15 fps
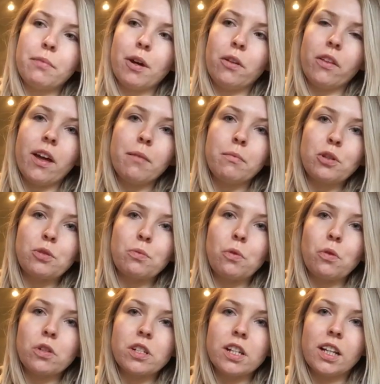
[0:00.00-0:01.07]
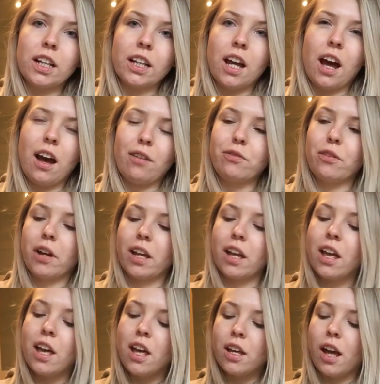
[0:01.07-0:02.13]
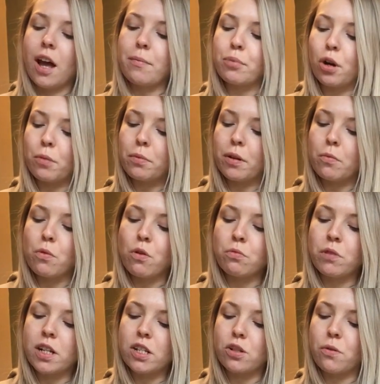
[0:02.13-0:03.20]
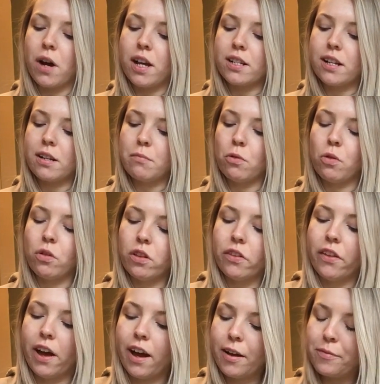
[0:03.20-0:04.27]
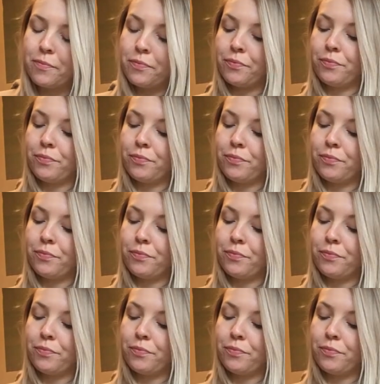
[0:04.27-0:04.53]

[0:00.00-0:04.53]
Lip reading: About that much water, like halfway. I probably won't need to add any more than that.